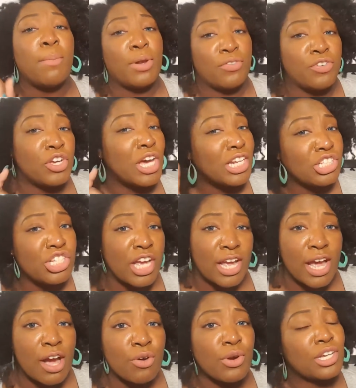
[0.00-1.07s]
But if you're going to
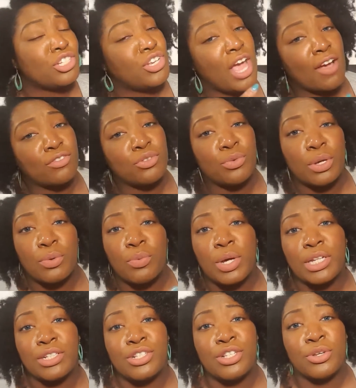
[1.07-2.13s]
check out Cress, you have to read
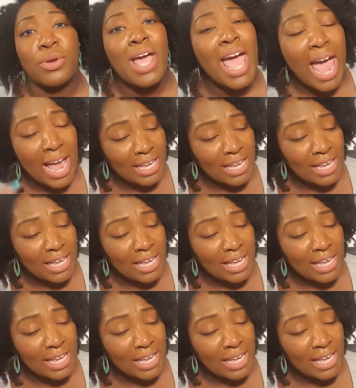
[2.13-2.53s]
one and two.